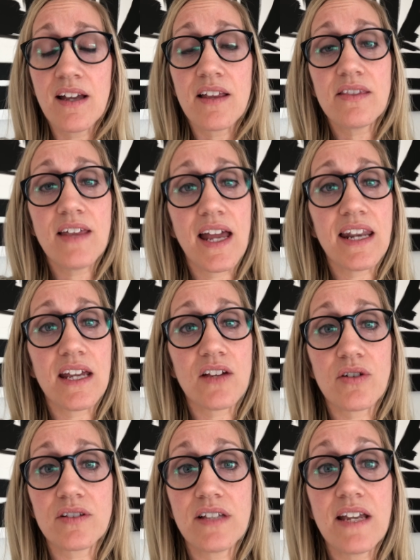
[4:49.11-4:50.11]
then it
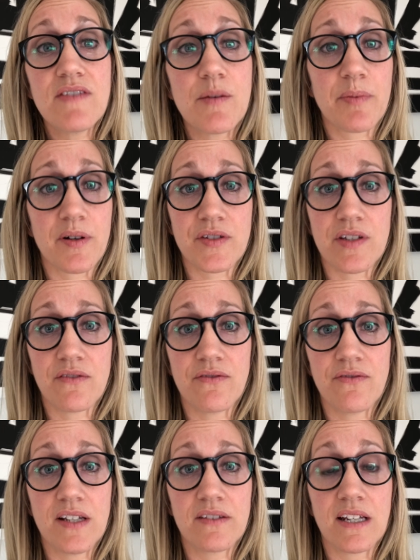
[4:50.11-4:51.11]
could leave the person
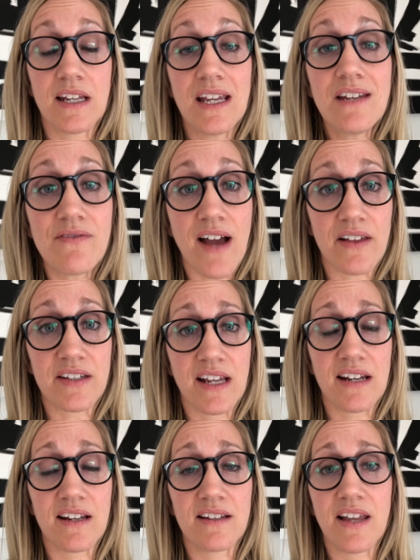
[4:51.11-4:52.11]
feeling invalidated,